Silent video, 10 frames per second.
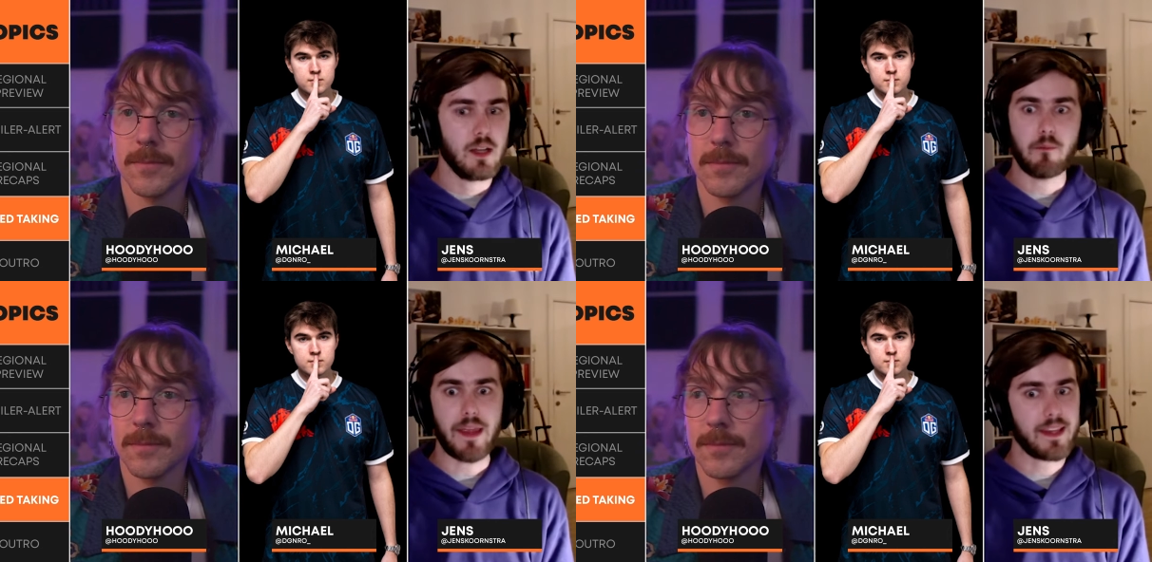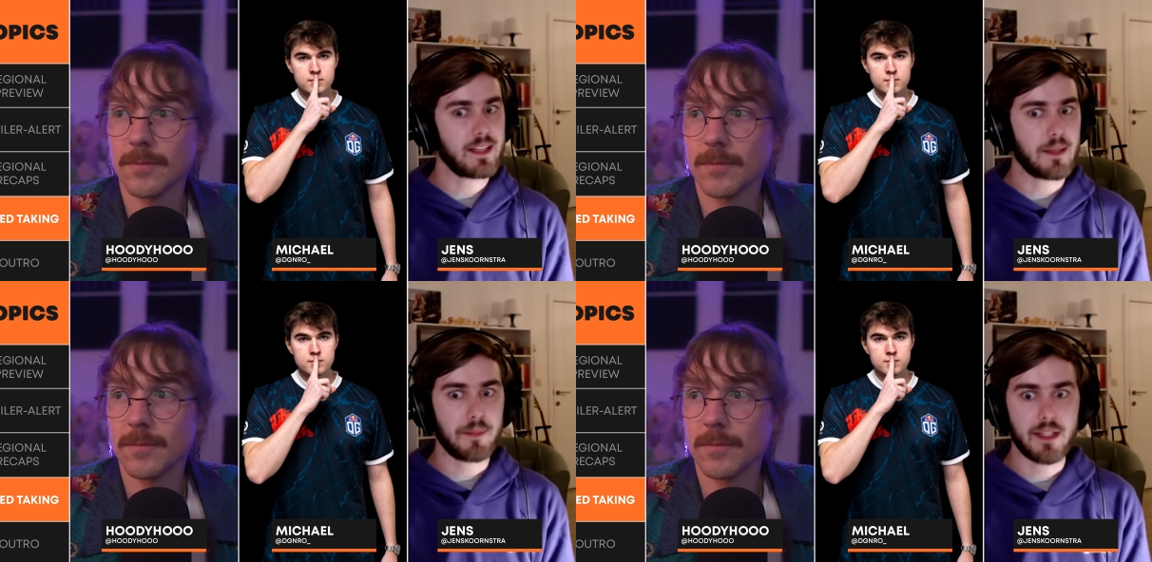
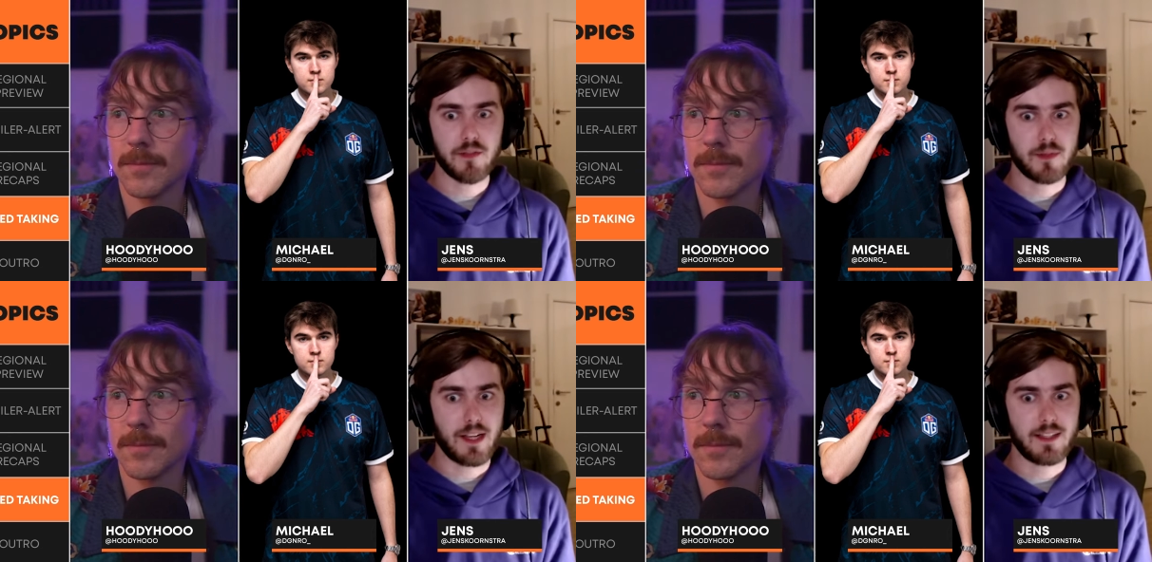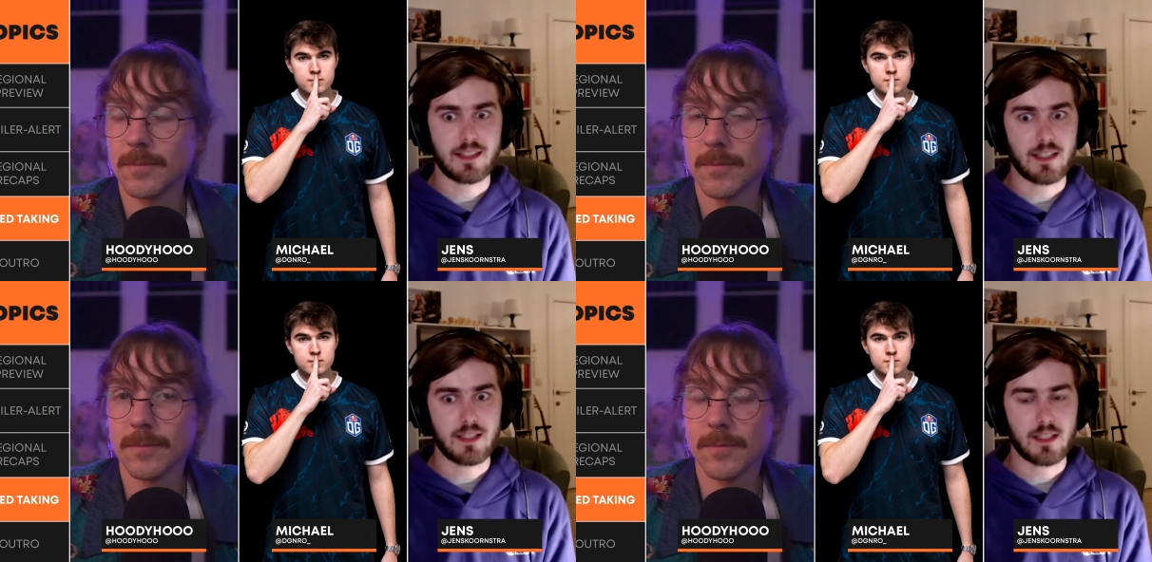Speaker 1: making that playoff
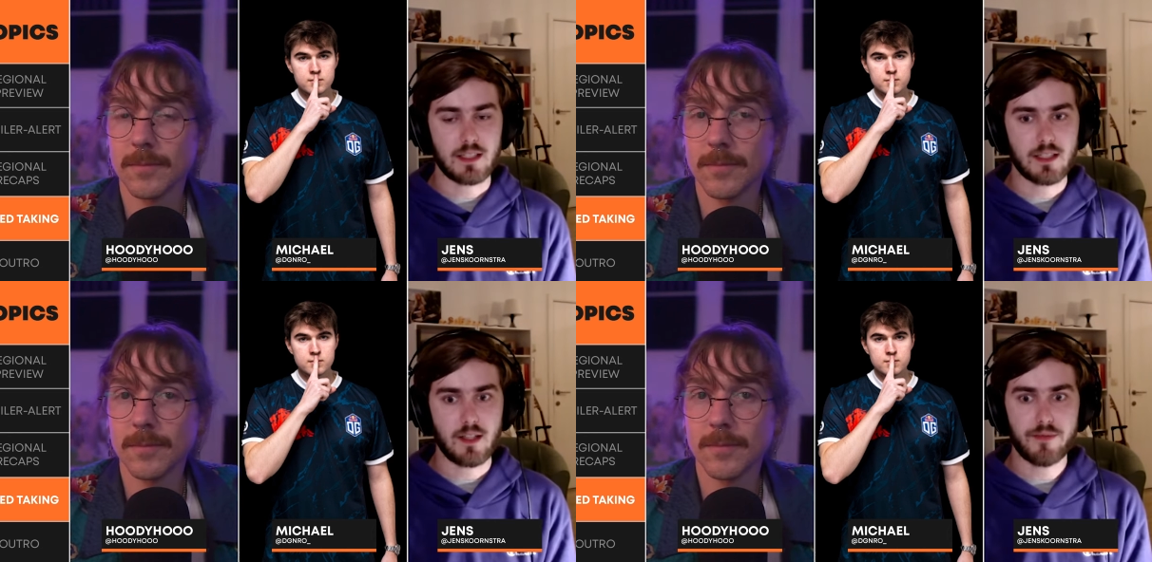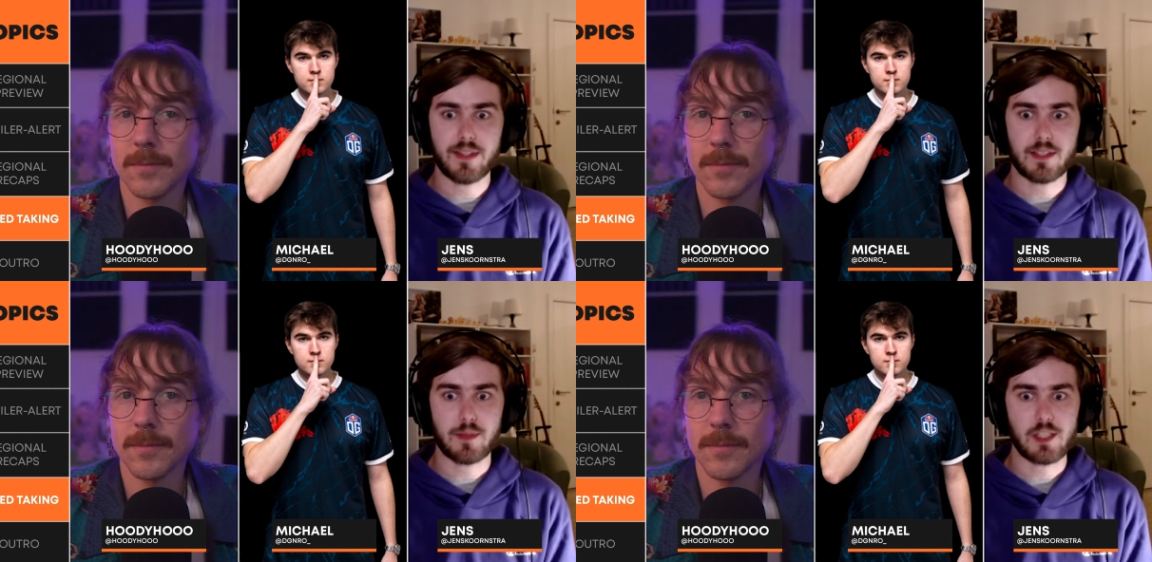brackets is is
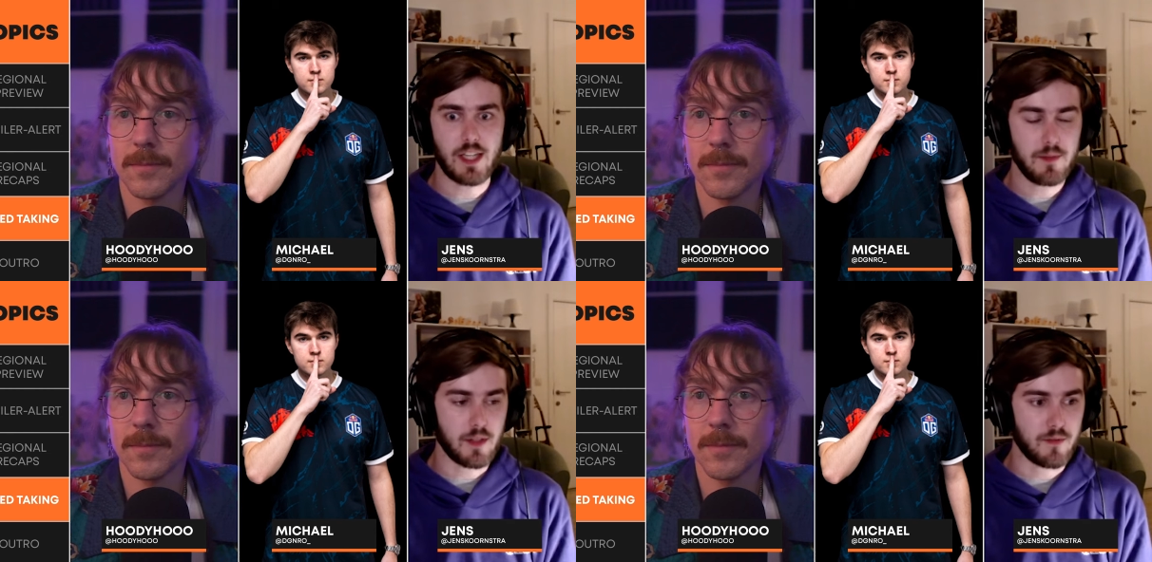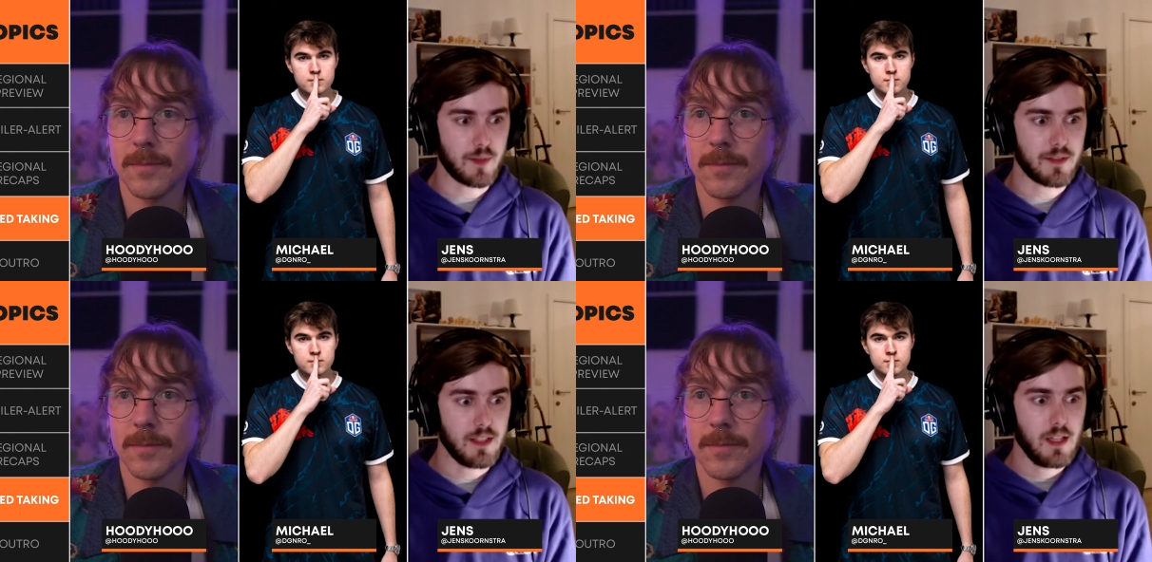nothing to be ashamed of.
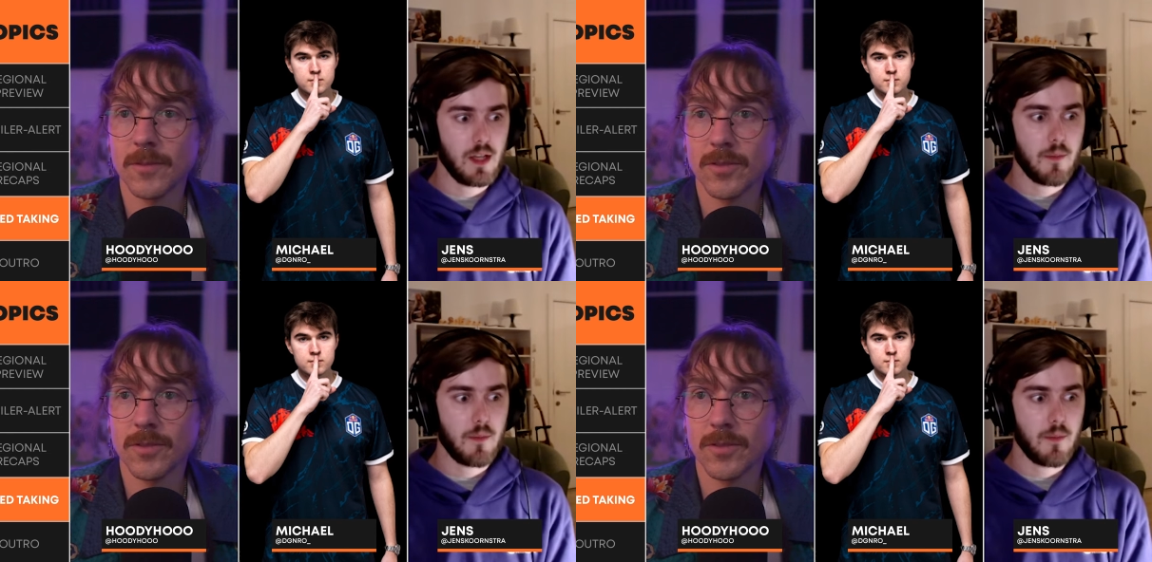But